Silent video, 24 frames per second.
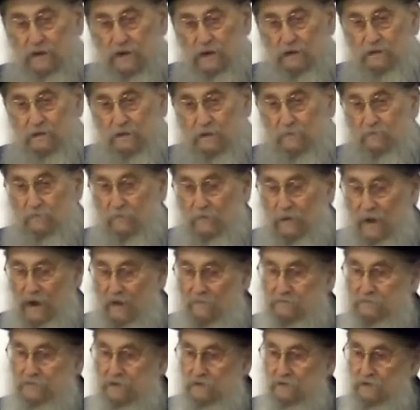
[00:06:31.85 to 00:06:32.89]
and then
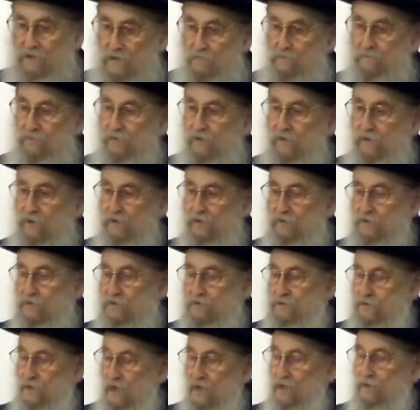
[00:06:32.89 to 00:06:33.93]
perhaps a deeper
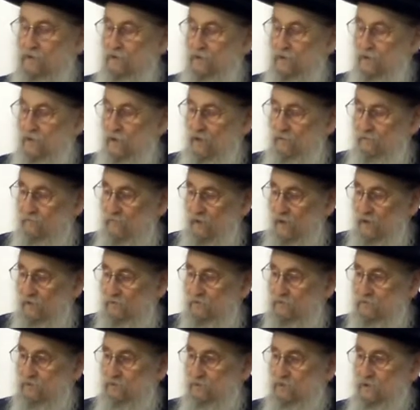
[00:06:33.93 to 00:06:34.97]
understanding of
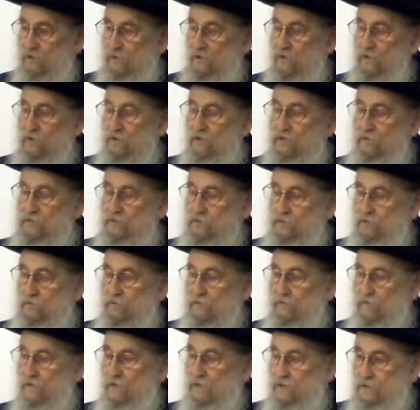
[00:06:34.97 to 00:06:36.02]
what
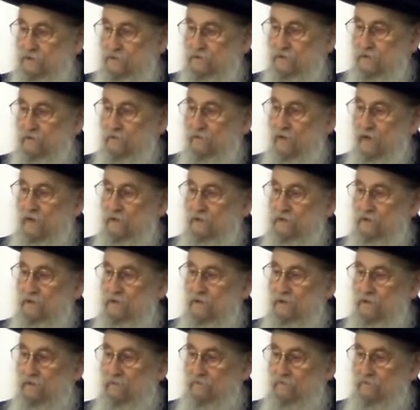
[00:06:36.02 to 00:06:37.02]
Teshuva is already.